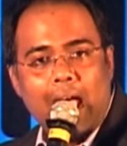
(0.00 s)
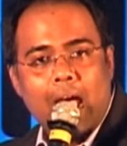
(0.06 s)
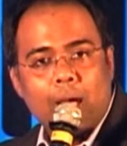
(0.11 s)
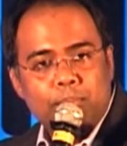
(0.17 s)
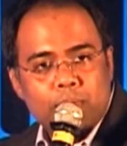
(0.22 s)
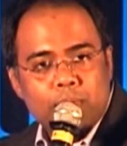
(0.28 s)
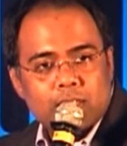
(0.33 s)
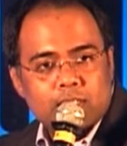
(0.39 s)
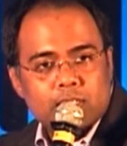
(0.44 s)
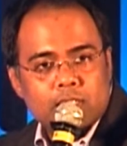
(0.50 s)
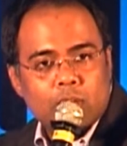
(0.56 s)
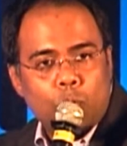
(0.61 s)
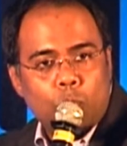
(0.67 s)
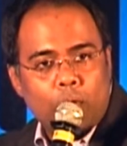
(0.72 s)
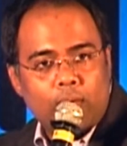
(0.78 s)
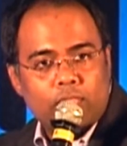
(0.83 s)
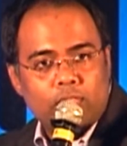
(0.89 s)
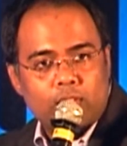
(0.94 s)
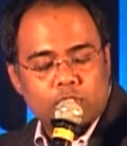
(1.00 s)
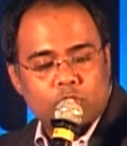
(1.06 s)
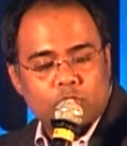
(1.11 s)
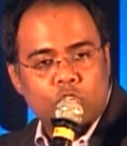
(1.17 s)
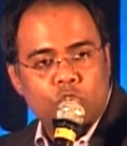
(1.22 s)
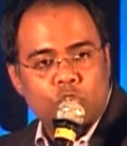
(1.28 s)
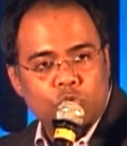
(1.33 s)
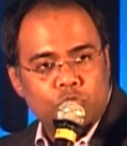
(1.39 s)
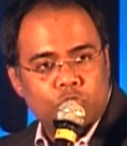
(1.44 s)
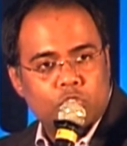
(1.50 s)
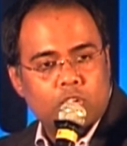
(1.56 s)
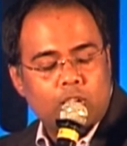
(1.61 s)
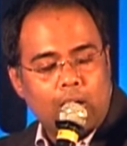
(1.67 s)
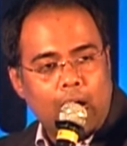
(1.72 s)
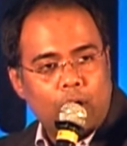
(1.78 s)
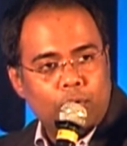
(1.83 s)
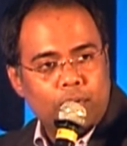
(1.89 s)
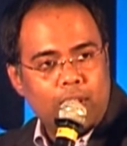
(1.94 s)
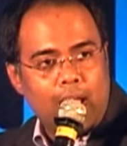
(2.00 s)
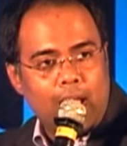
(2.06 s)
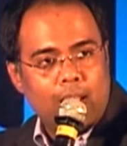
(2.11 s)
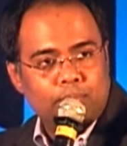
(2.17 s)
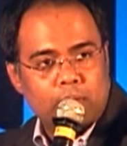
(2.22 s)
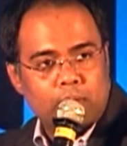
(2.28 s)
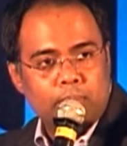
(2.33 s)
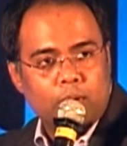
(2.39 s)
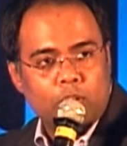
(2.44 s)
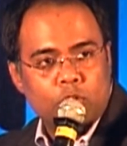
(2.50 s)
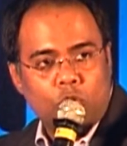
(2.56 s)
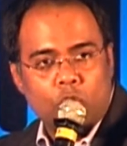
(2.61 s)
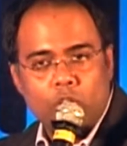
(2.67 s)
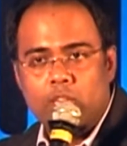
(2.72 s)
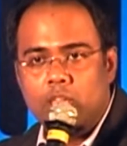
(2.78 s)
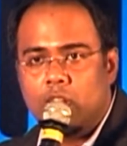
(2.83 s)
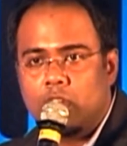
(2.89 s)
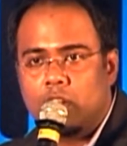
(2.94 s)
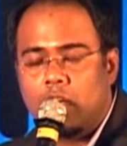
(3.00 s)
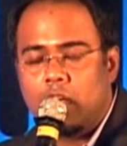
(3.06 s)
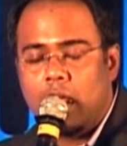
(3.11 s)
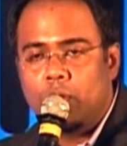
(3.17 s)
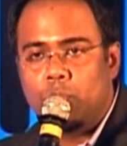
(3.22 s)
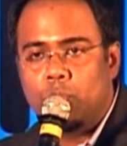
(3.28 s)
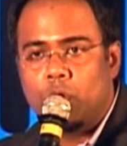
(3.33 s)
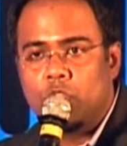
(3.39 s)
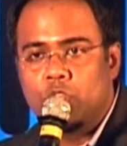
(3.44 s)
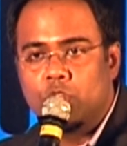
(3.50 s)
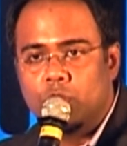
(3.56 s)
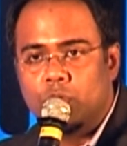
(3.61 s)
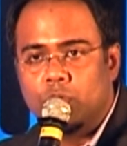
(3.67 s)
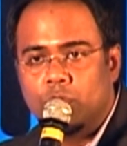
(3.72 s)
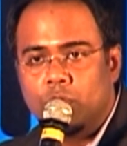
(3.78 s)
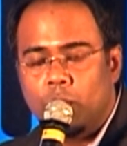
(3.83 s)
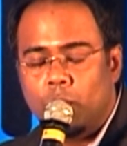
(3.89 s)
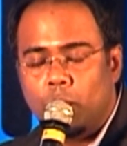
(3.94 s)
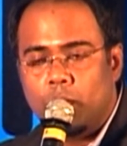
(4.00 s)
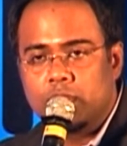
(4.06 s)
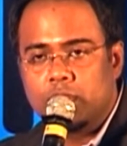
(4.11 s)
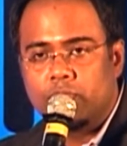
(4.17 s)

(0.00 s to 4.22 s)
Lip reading: happens when there's a huge crowd and people are talking in a crowd? What do you do? What